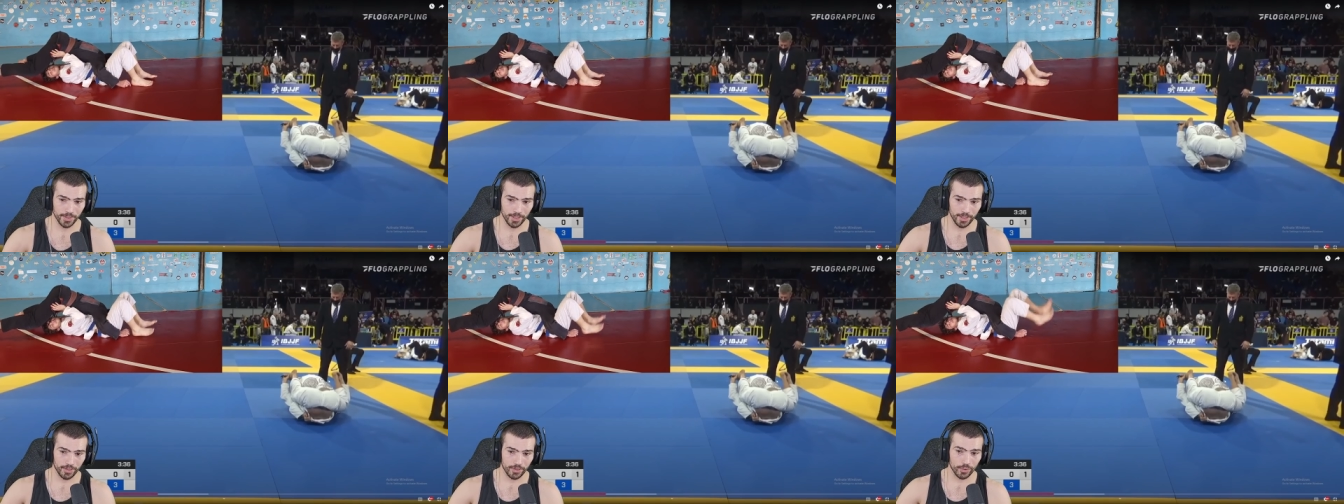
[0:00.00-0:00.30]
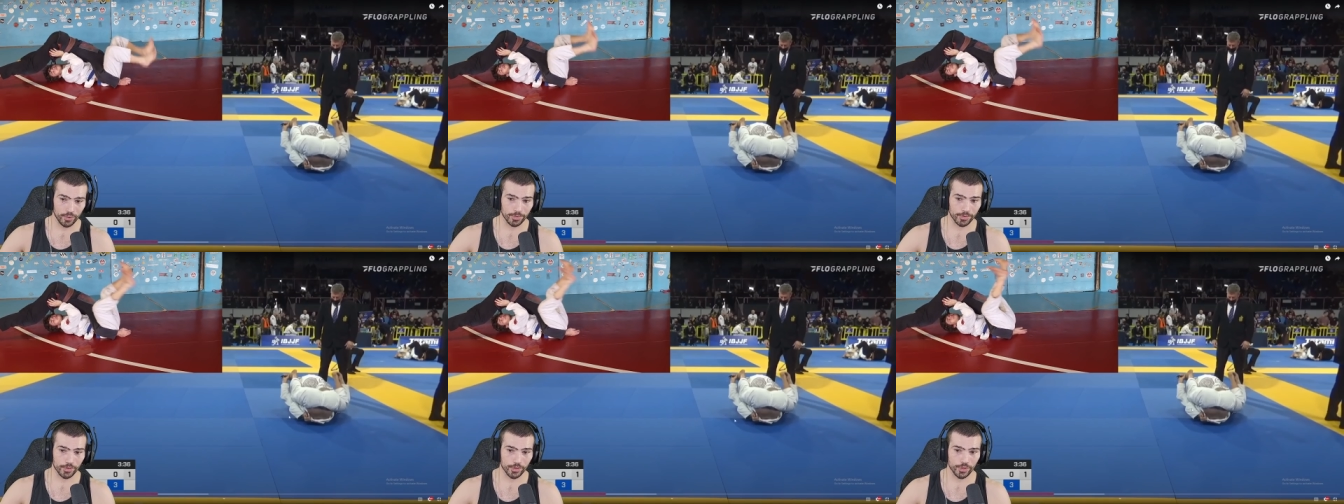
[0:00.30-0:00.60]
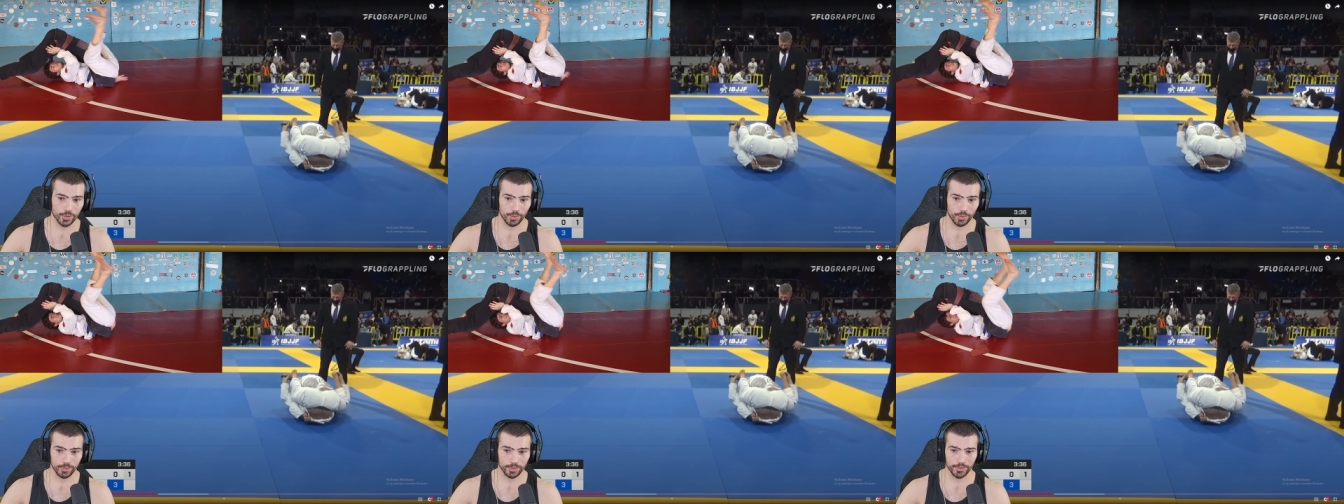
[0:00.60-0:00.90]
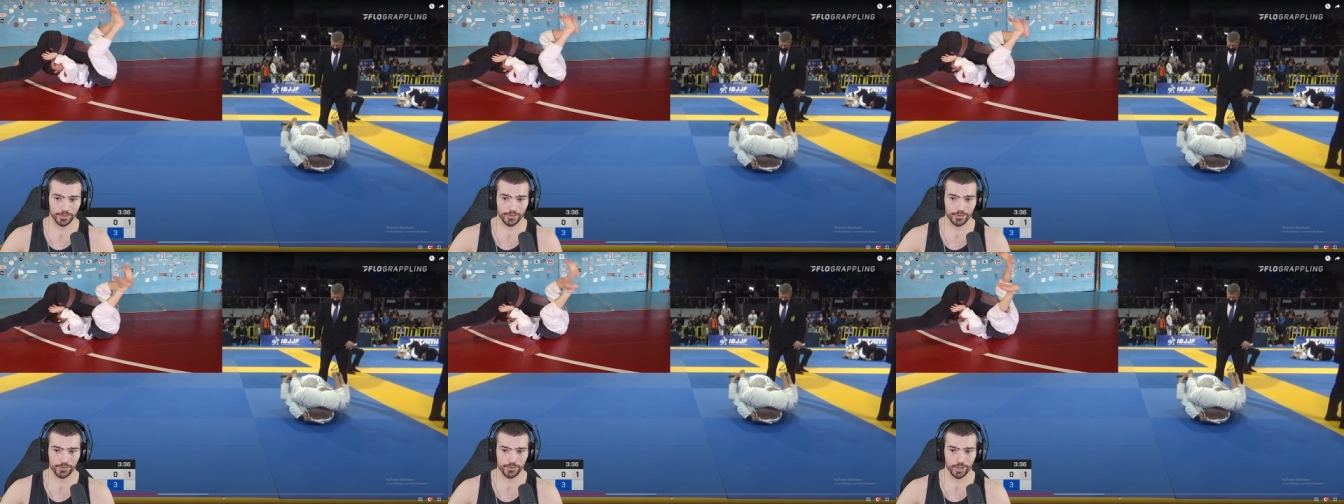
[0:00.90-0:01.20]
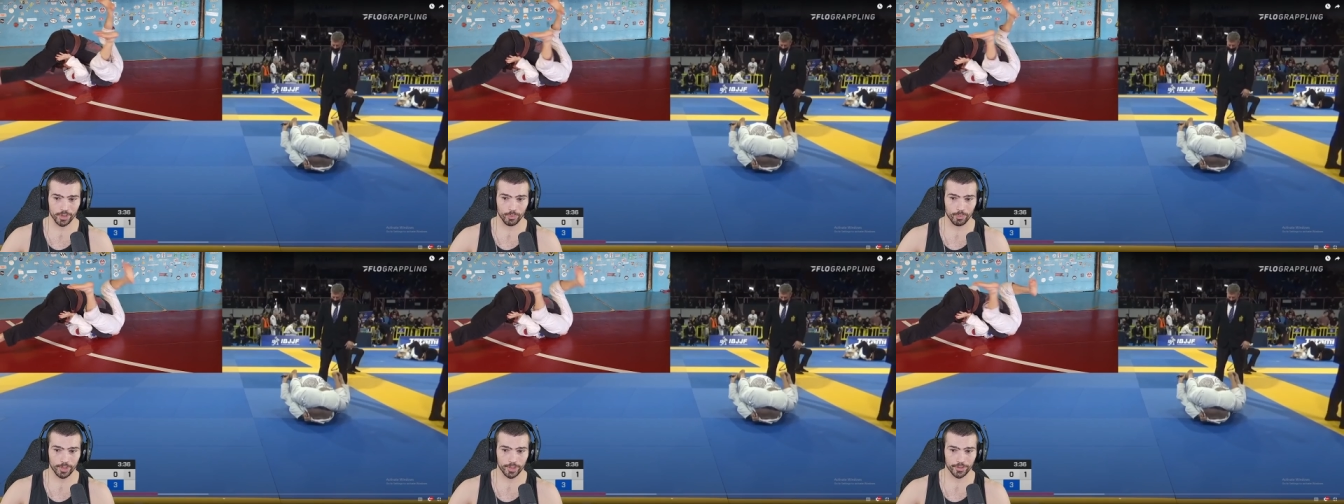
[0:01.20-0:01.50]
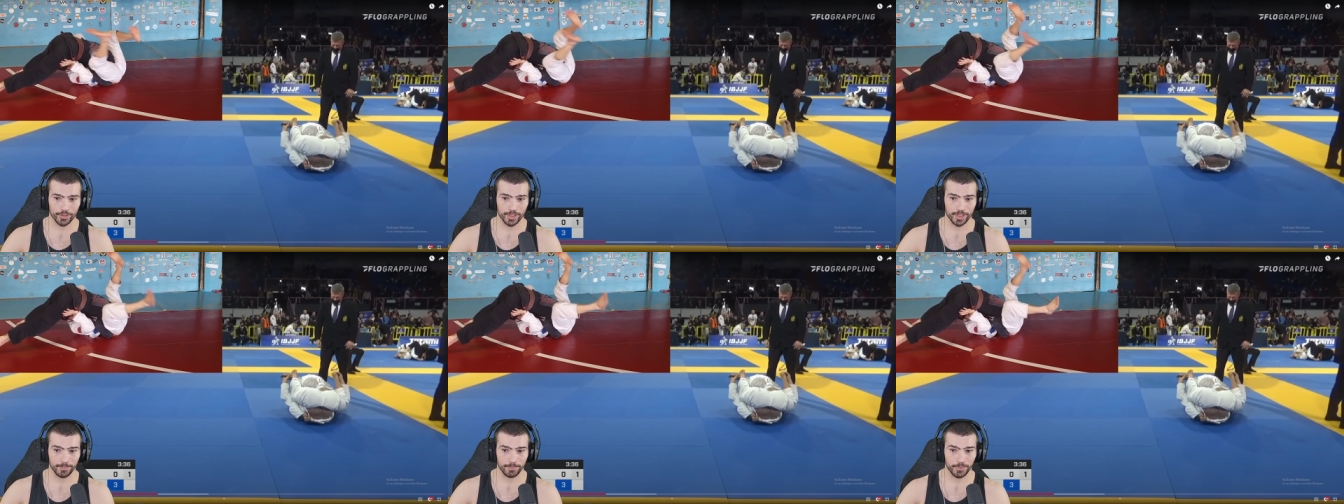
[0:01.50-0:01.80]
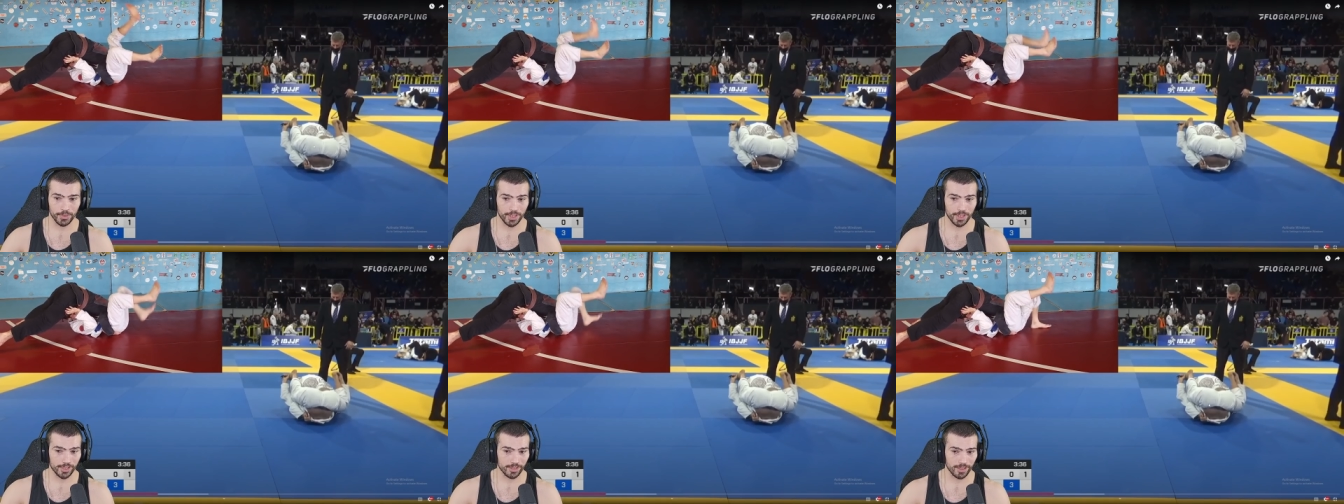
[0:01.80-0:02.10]
Your shoulders are what are going to
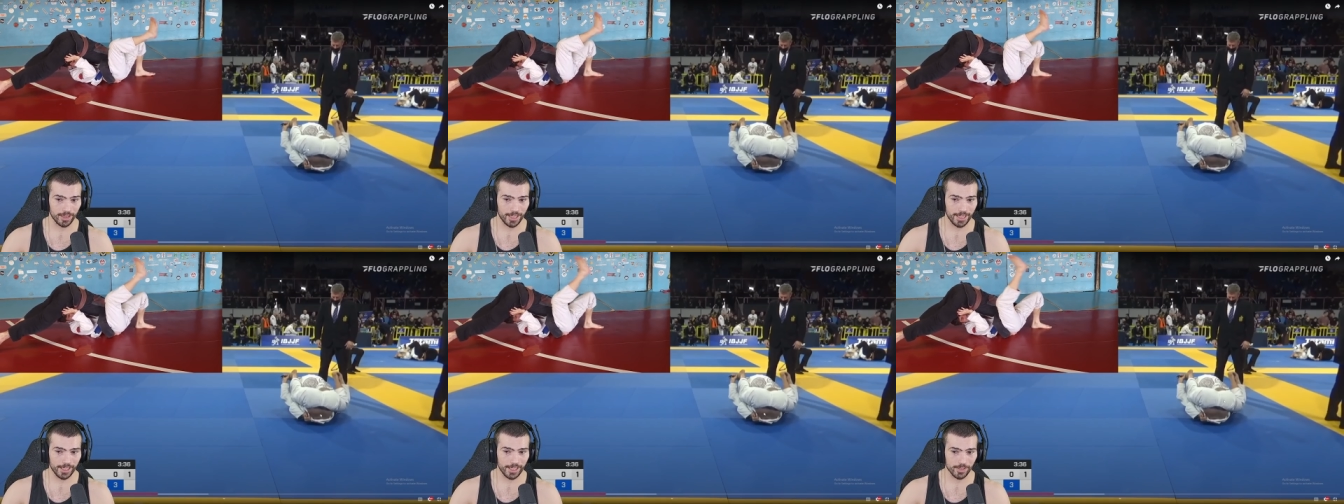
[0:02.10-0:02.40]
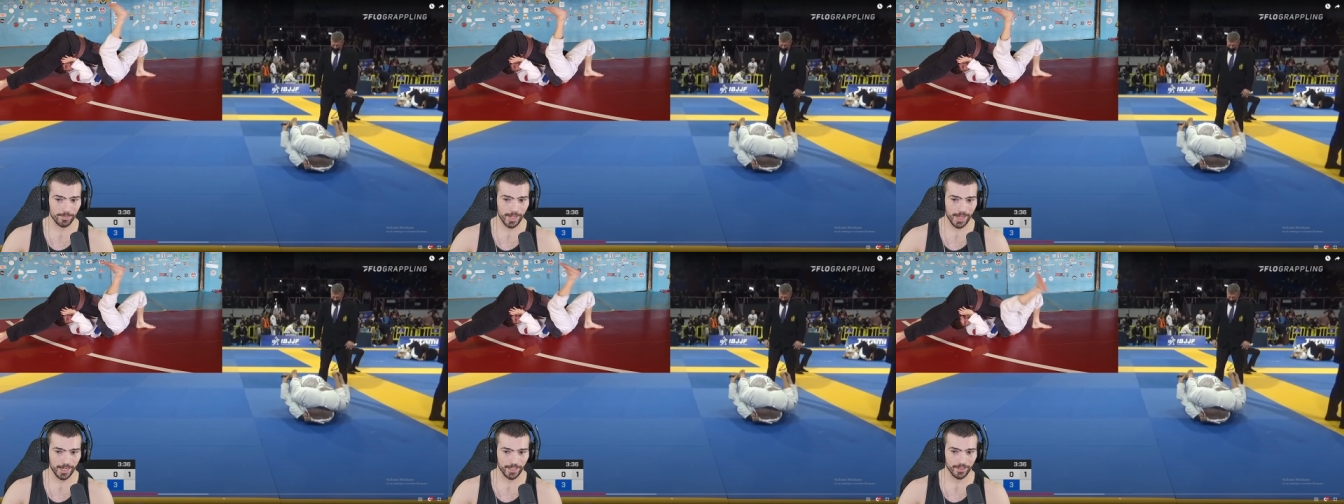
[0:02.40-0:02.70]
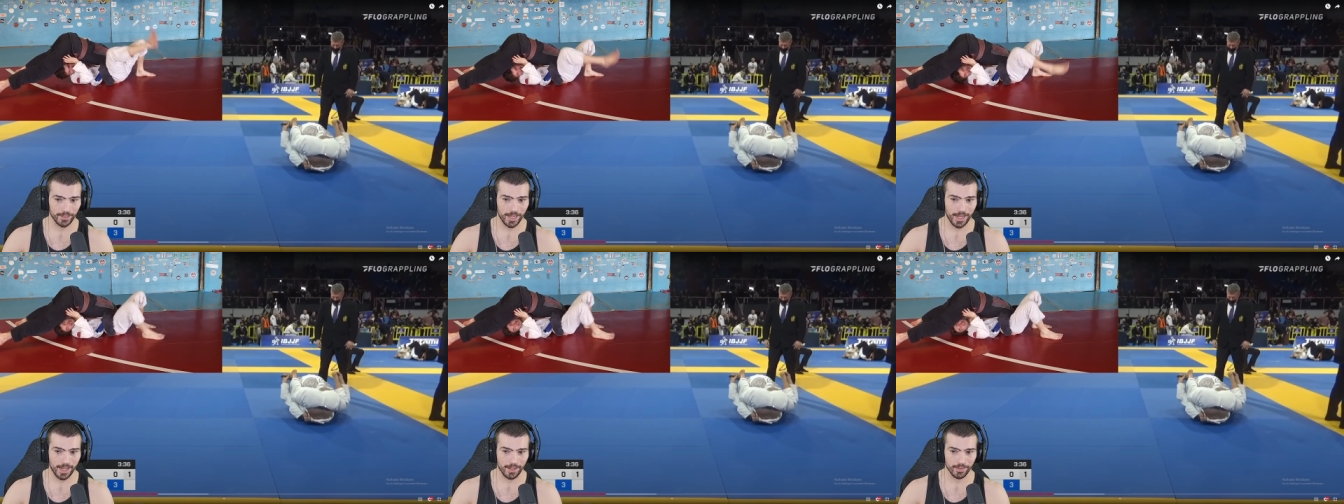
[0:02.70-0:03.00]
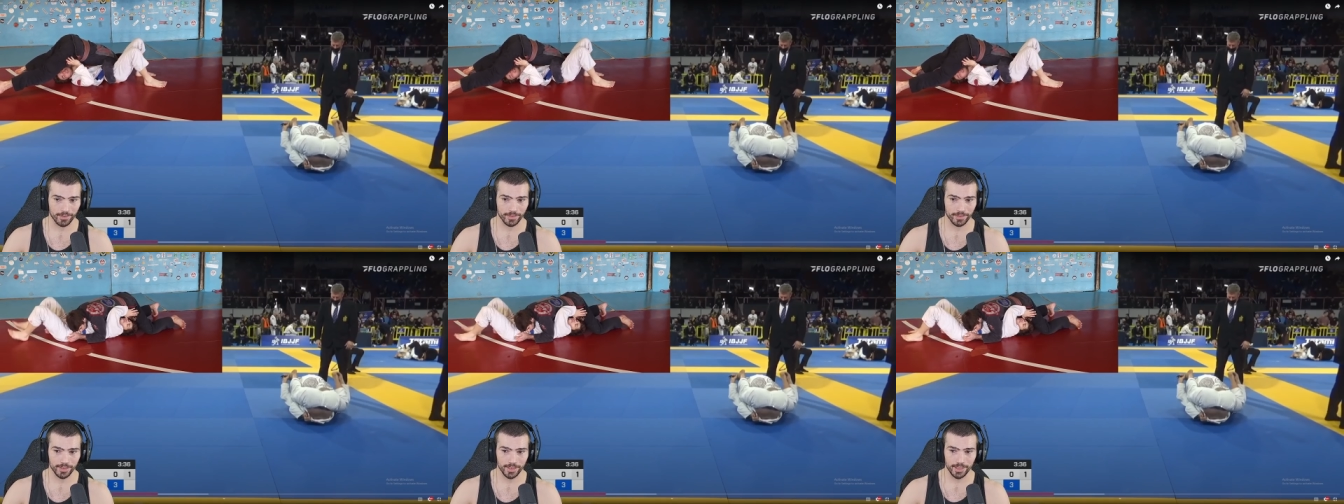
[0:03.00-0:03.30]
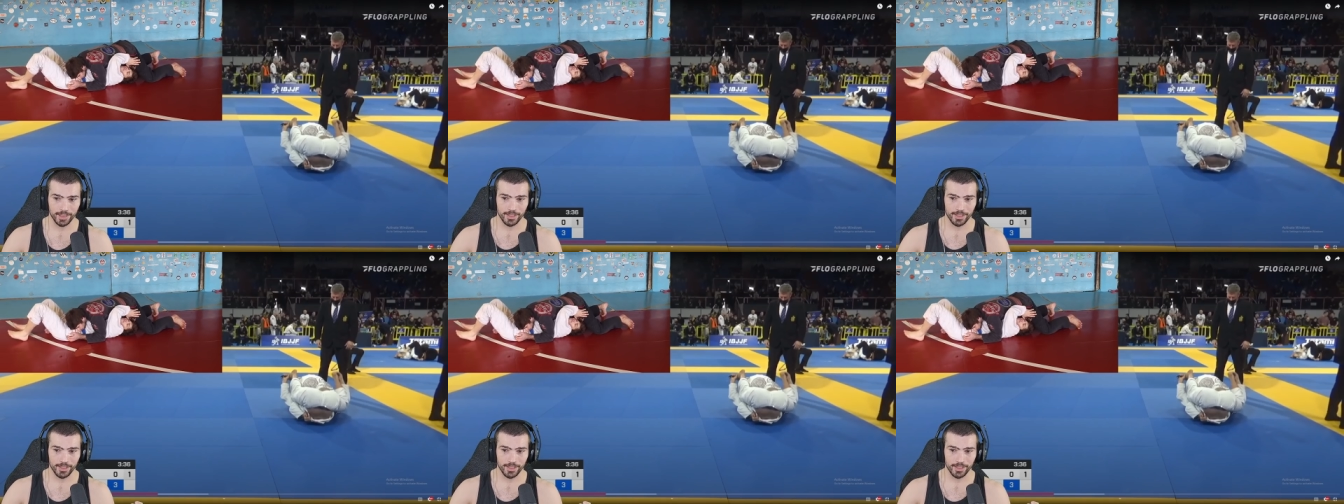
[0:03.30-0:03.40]
put his legs back down.